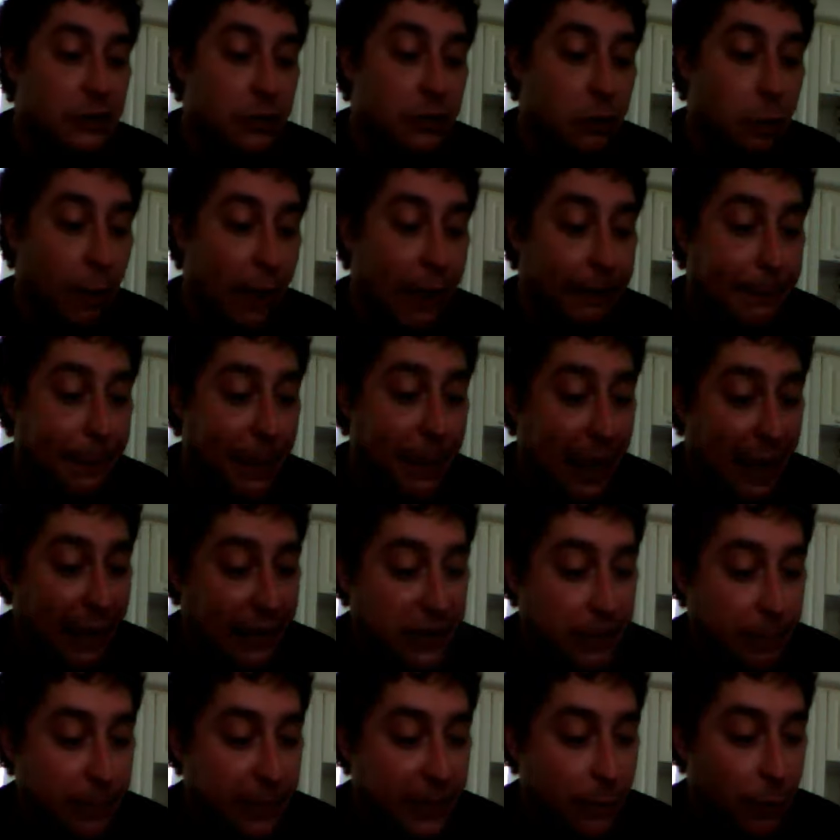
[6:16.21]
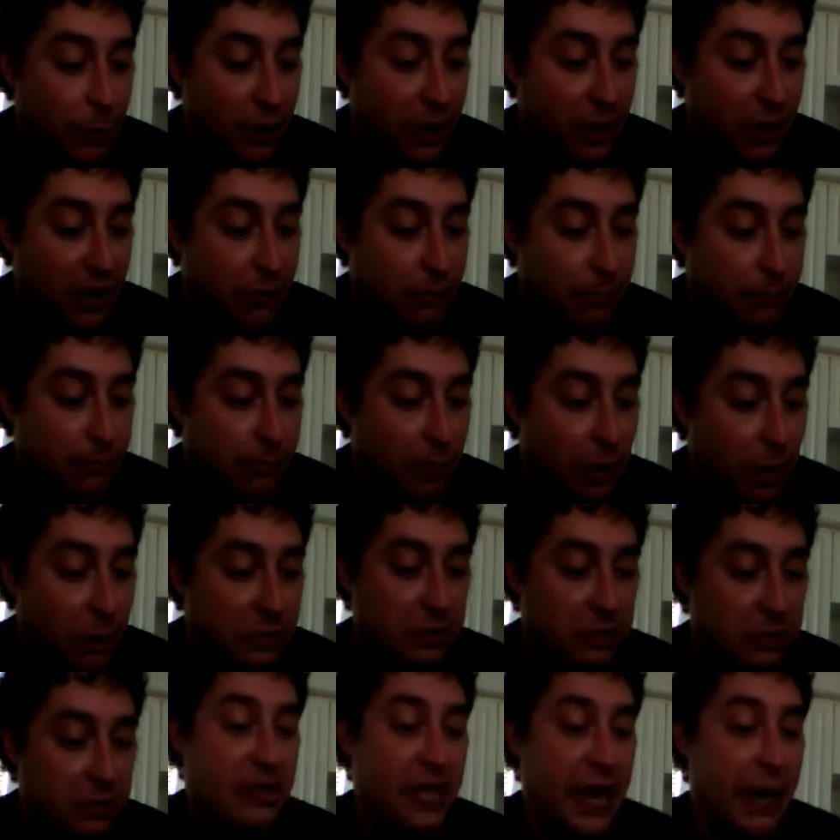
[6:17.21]
quite possibly one of the
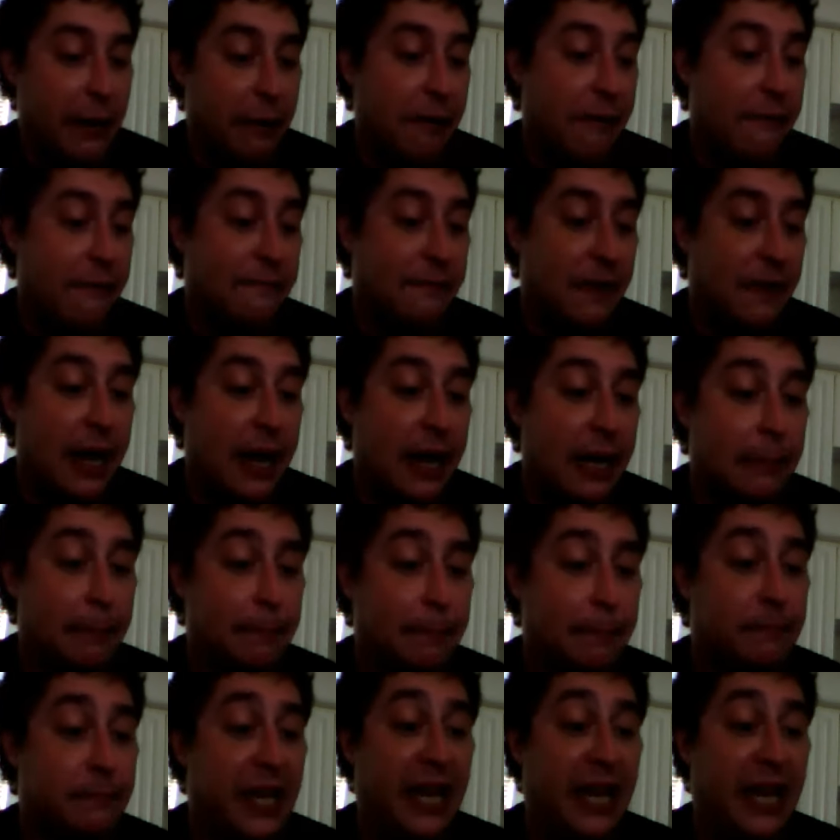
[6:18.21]
most terrifying